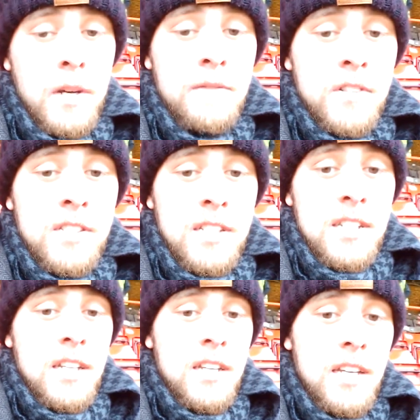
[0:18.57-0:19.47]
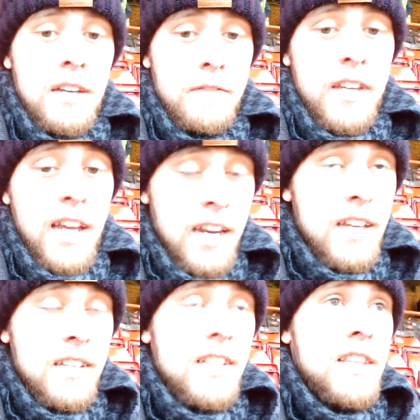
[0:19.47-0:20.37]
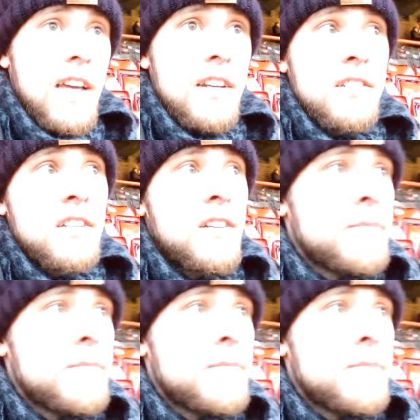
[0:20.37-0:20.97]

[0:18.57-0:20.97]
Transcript: win for City if they get it in the end.